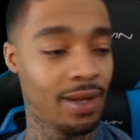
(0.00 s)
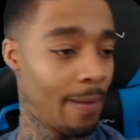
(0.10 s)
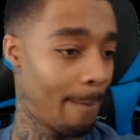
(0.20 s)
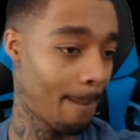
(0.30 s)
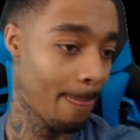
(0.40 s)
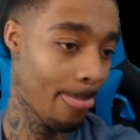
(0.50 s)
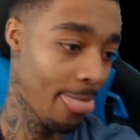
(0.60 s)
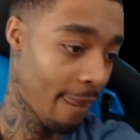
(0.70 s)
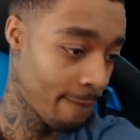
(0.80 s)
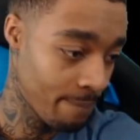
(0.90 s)
As
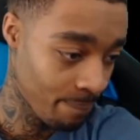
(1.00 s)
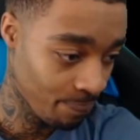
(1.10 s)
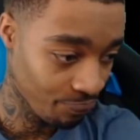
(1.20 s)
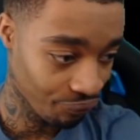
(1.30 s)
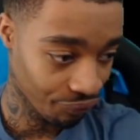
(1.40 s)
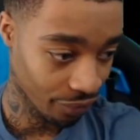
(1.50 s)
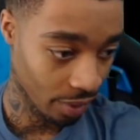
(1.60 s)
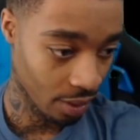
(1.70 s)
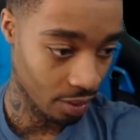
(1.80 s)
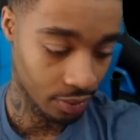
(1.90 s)
well, flight
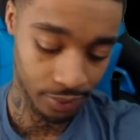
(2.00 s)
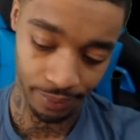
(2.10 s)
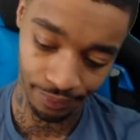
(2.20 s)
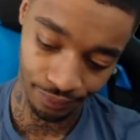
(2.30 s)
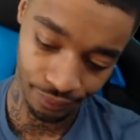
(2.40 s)
can't read.